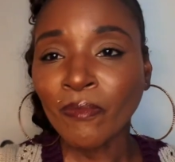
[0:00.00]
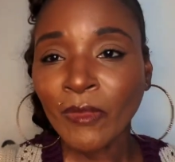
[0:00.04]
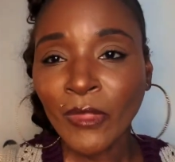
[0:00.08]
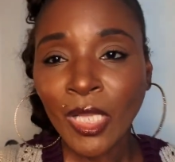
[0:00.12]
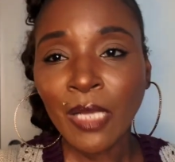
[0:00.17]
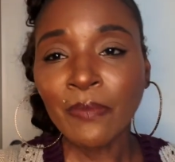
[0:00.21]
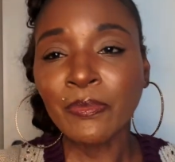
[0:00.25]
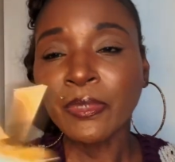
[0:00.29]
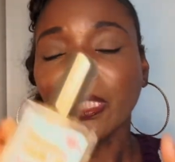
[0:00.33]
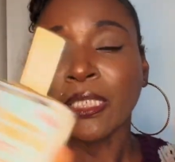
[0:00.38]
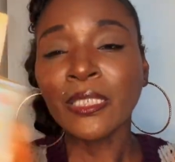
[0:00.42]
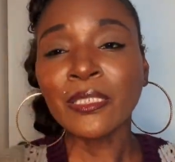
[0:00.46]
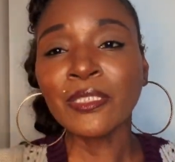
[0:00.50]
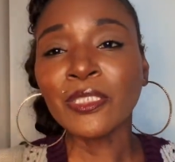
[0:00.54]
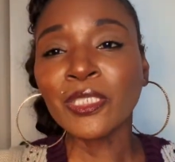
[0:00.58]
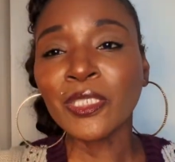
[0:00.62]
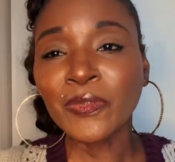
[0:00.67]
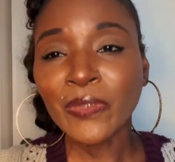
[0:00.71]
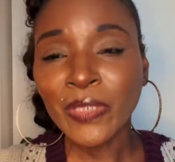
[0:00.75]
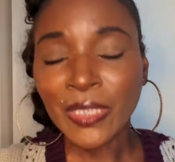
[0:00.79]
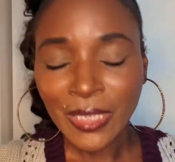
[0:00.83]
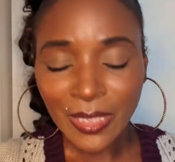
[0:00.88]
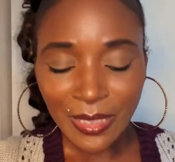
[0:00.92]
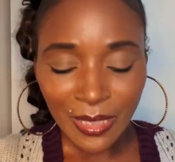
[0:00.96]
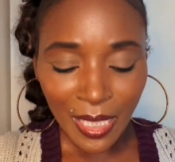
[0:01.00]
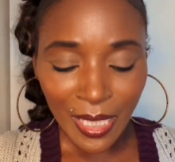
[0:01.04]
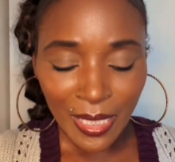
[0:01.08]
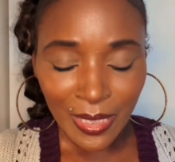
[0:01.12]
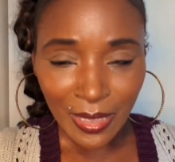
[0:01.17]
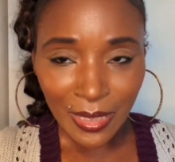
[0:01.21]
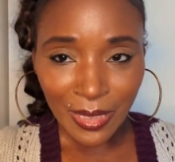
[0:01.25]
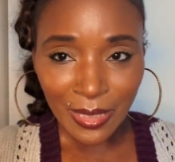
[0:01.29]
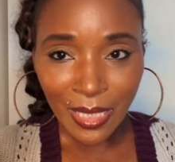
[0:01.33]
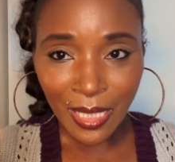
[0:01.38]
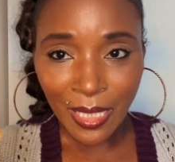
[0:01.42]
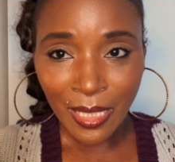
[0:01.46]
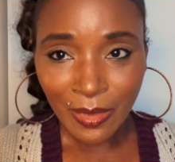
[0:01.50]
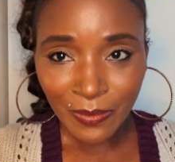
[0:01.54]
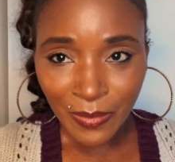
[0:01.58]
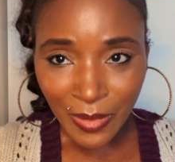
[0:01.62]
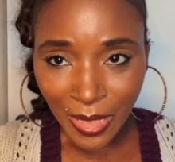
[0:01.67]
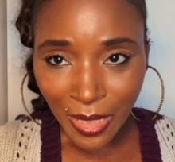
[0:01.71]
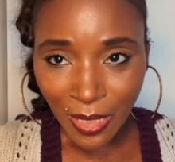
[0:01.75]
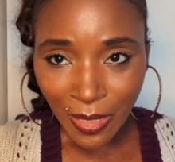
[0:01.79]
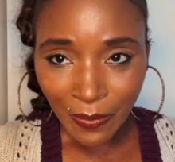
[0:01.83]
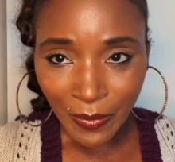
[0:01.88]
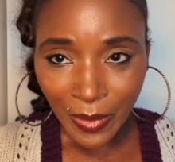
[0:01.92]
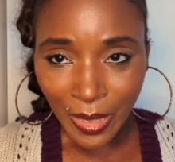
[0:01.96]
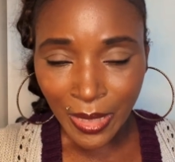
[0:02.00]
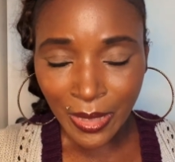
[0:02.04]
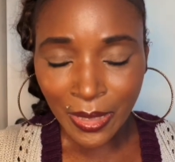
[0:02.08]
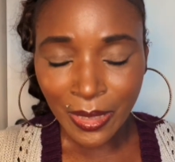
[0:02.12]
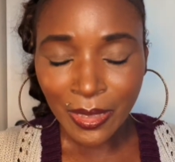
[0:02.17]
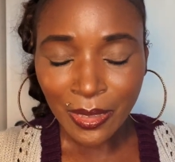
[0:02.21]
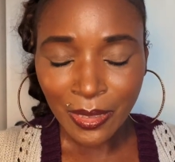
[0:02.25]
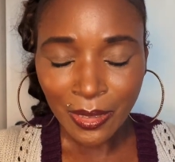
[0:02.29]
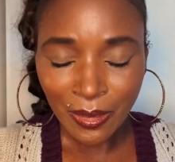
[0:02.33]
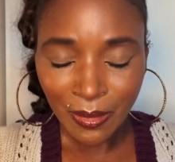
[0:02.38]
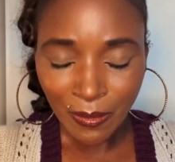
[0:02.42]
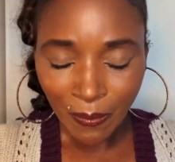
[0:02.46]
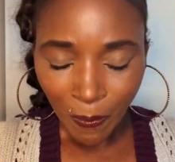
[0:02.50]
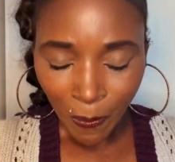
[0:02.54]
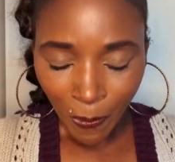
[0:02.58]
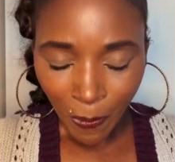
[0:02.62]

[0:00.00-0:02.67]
I'm getting too excited. Calm down, Maisha.